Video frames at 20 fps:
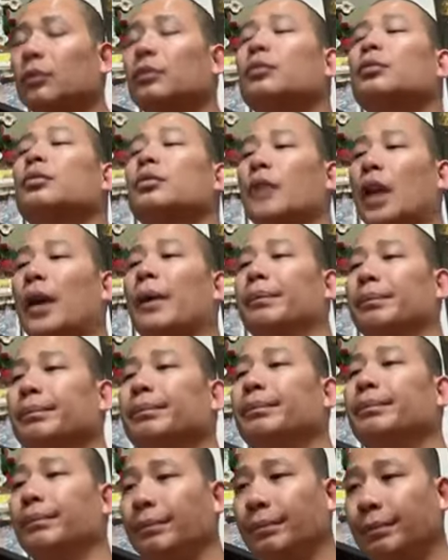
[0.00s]
Yeah.
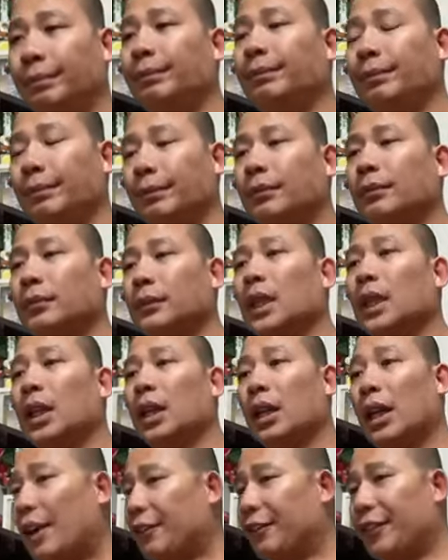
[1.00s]
Mm-hmm.
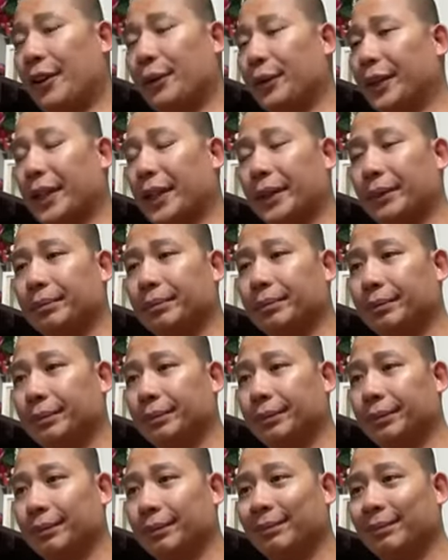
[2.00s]
Have fun with it.
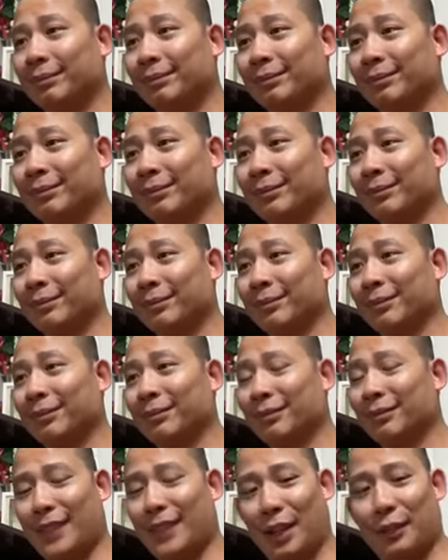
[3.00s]

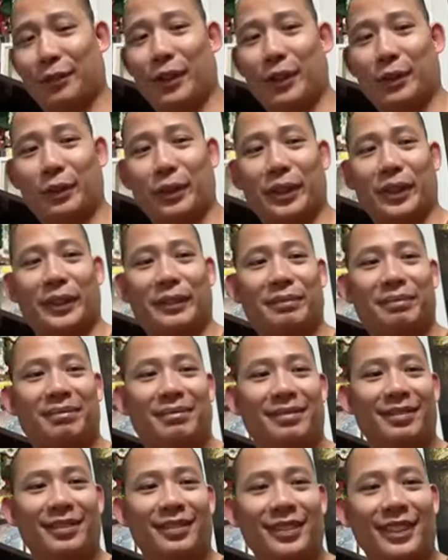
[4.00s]
Have fun with it.
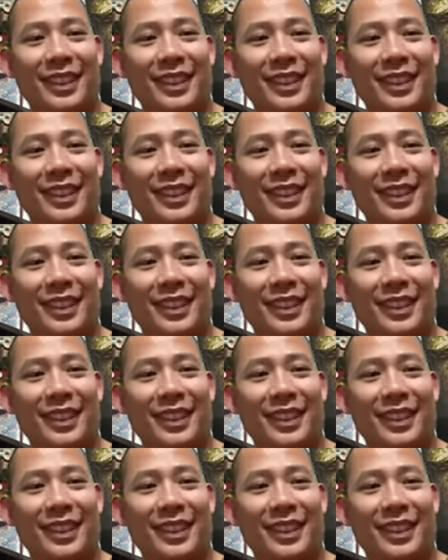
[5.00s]
Yeah.